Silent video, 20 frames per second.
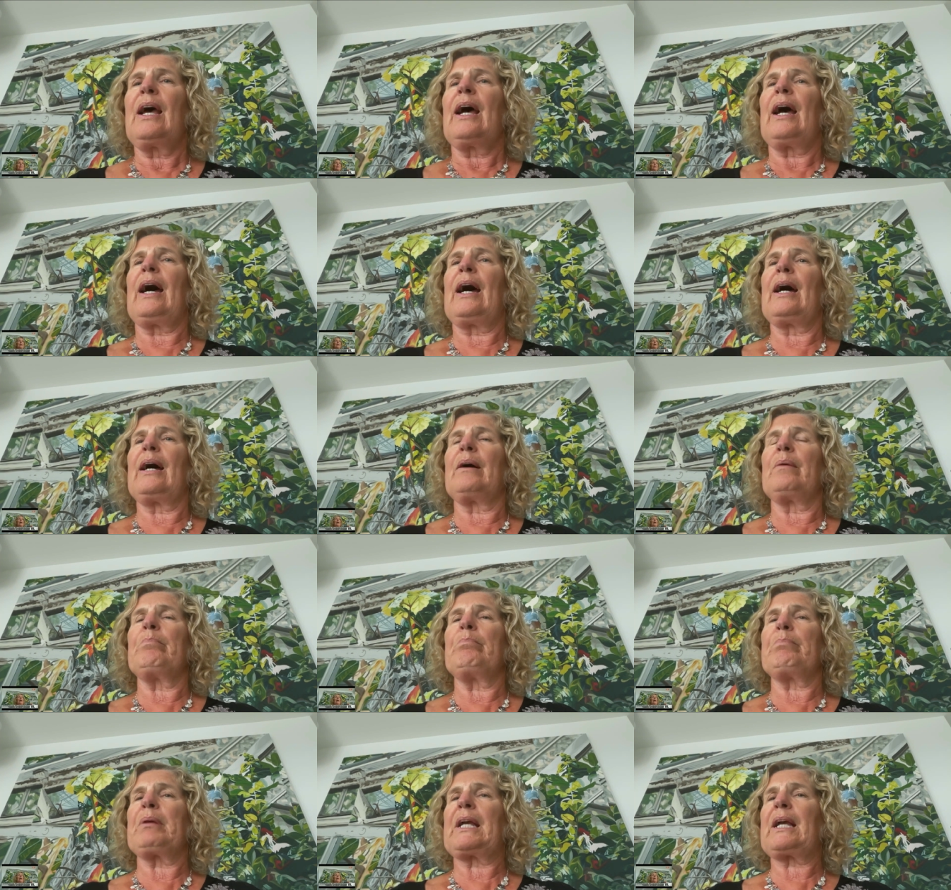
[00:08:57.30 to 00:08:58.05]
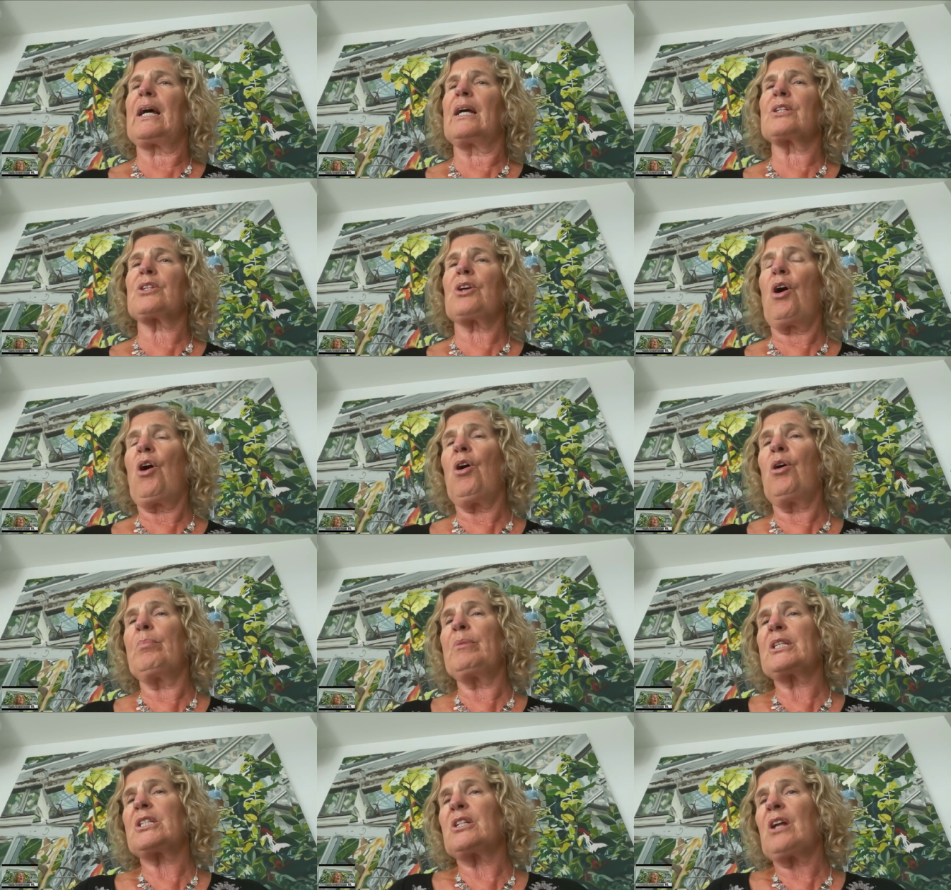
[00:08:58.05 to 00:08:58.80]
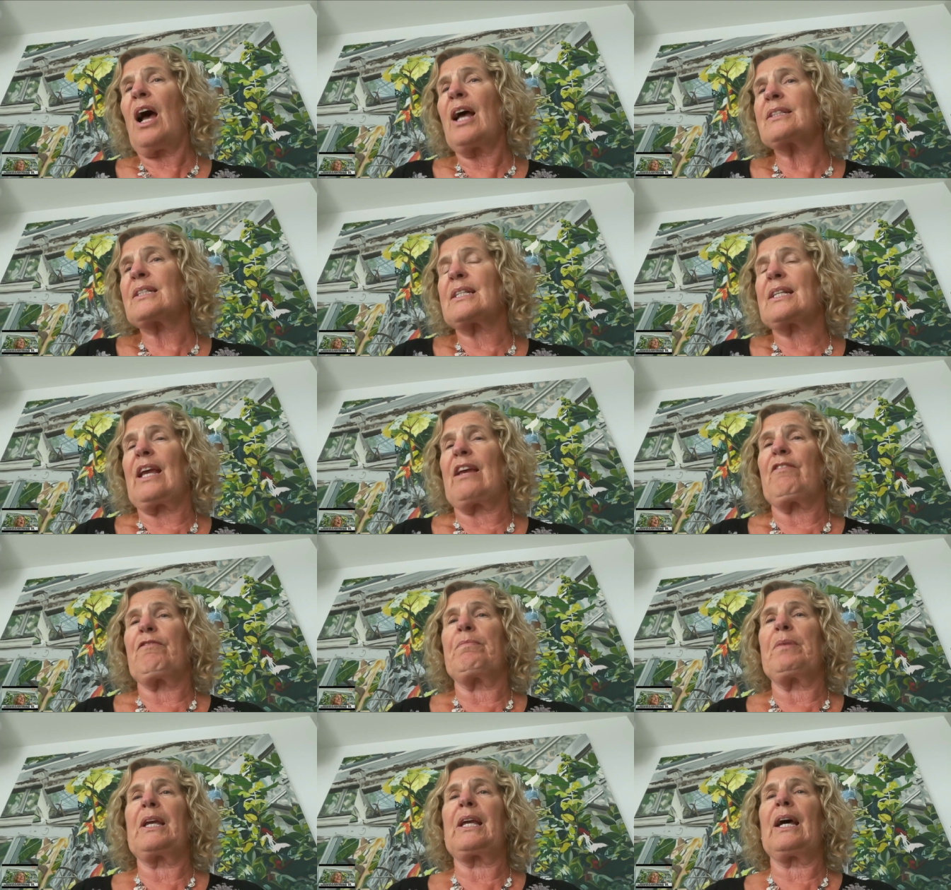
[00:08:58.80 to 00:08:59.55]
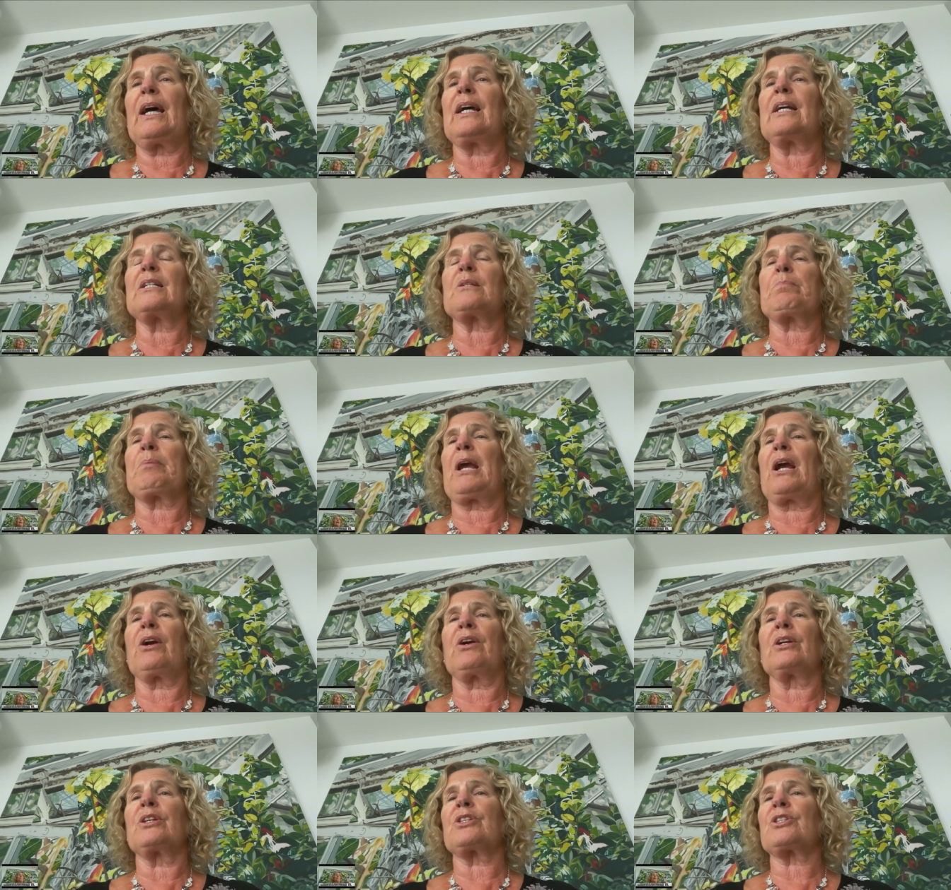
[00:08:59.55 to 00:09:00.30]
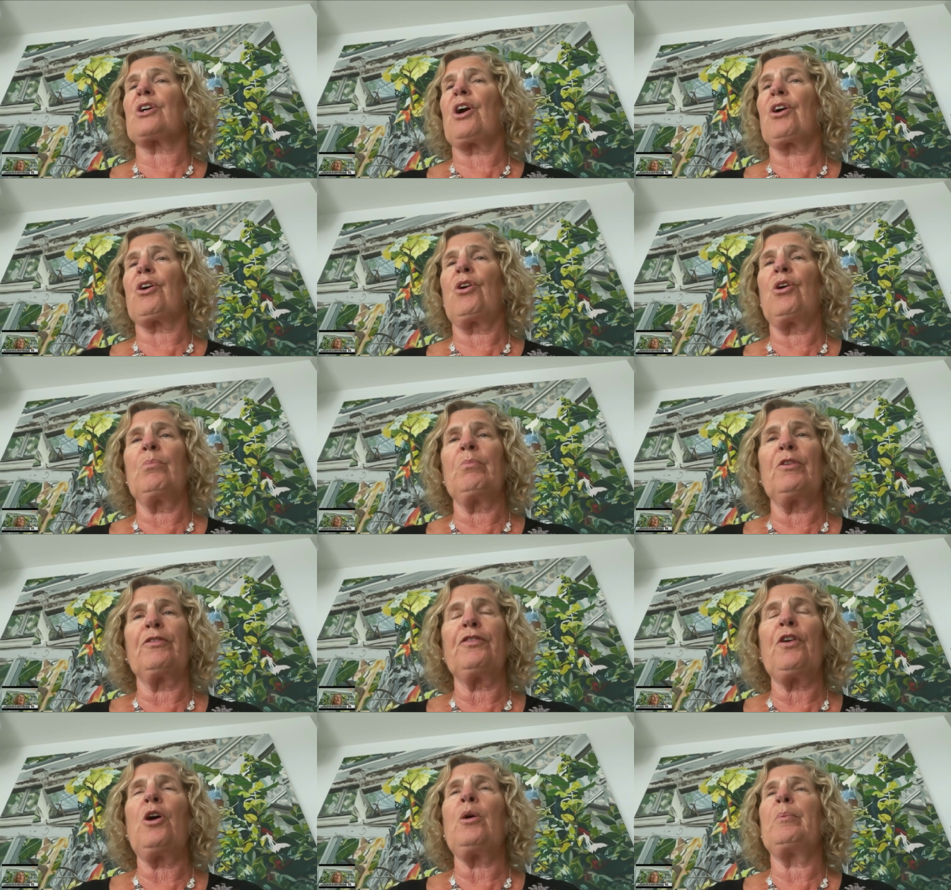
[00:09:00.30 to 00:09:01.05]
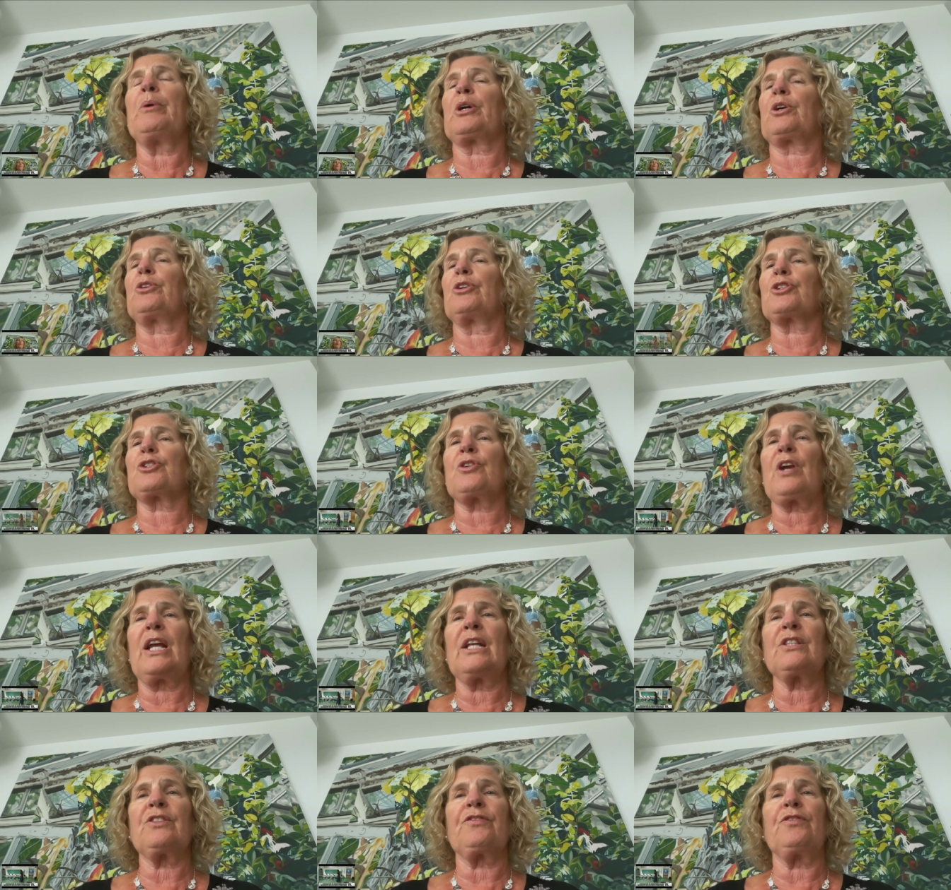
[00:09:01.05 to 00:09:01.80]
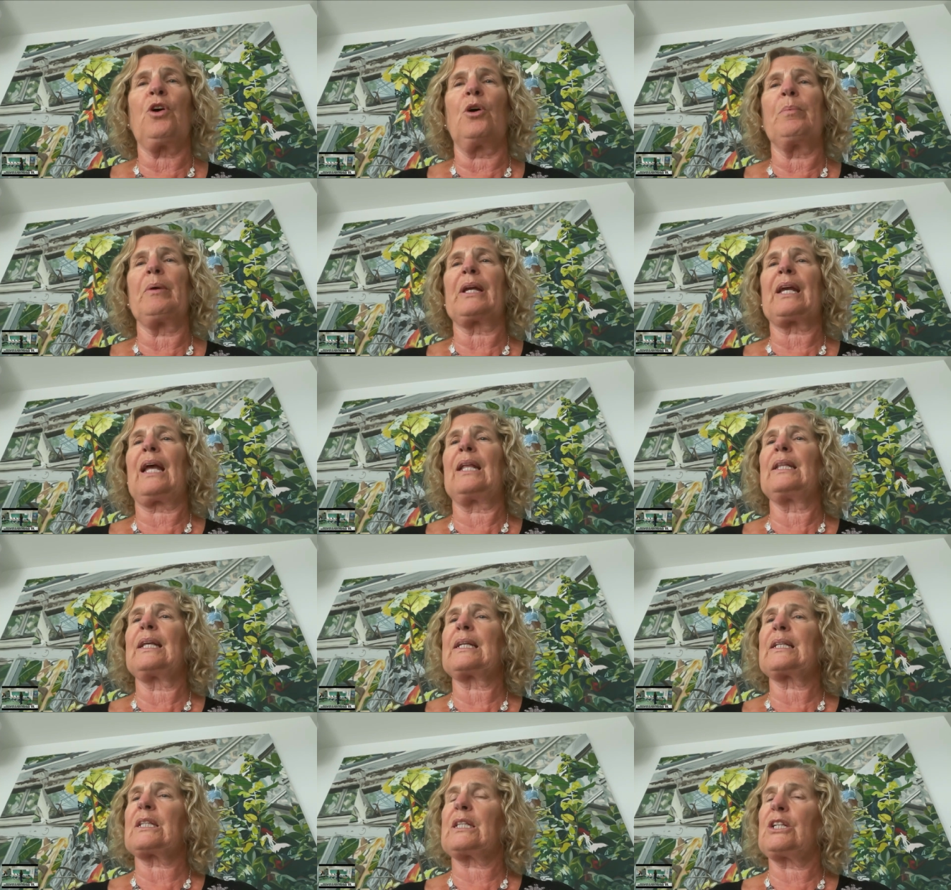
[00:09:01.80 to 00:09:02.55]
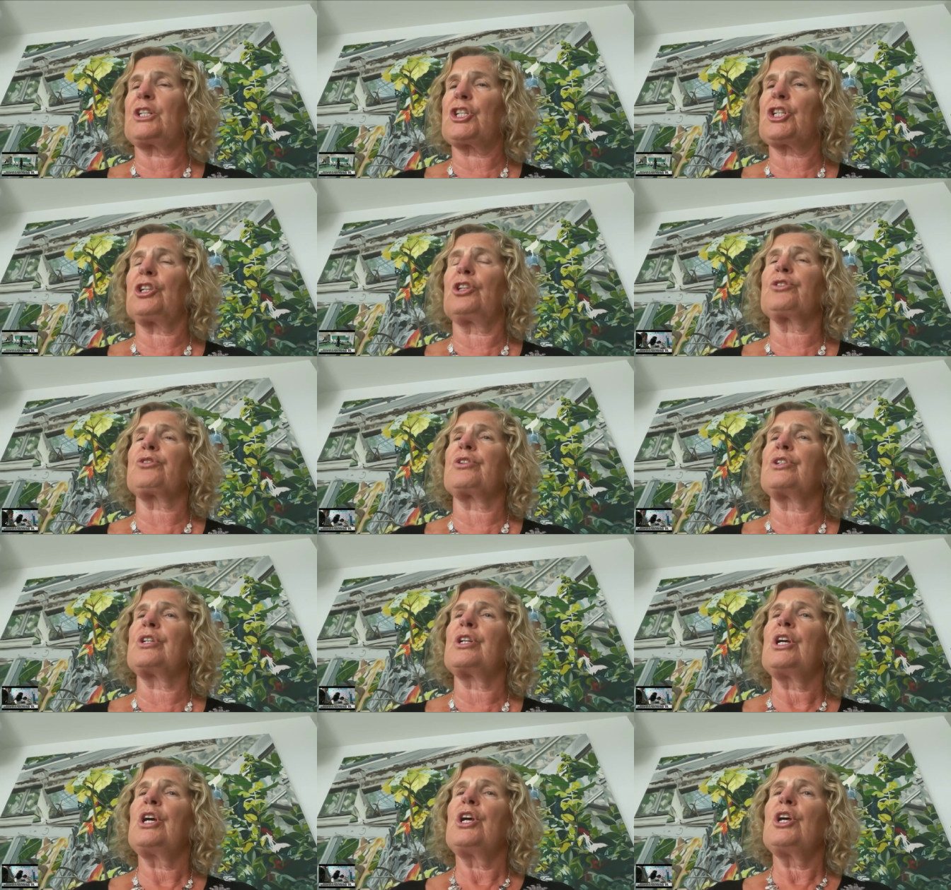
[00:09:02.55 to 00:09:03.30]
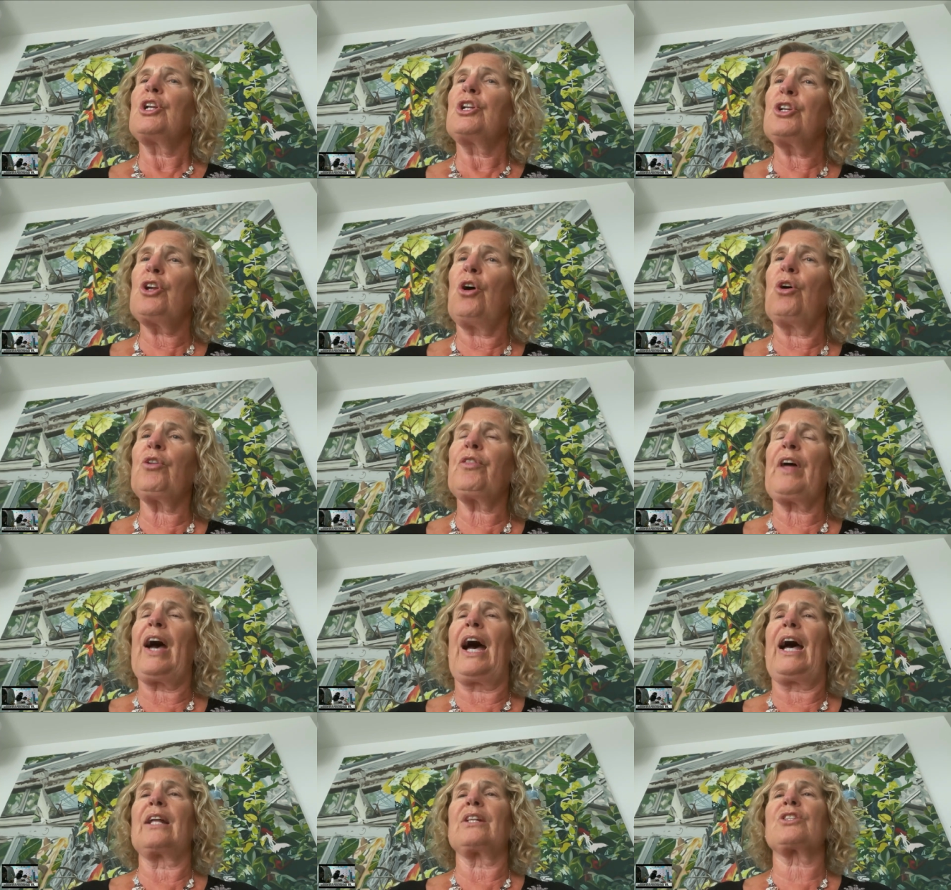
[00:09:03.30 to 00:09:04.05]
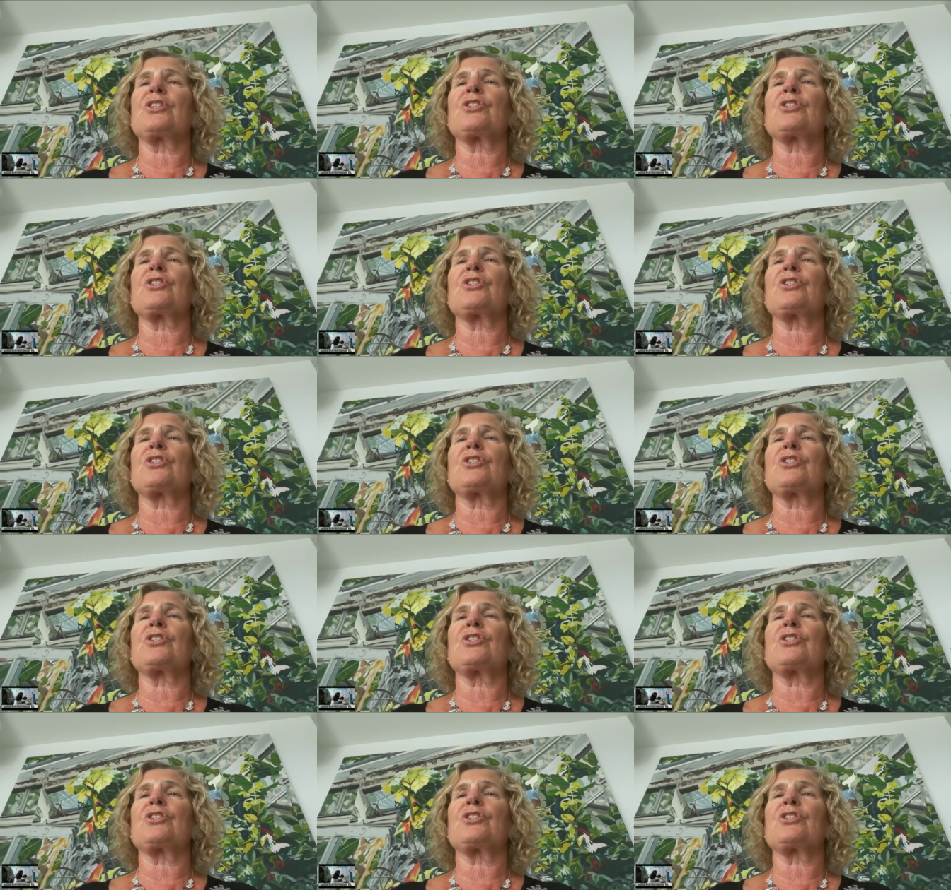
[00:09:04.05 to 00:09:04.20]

Um, because home is not safe, because parents are homophobic or transphobic, and the, the children know that.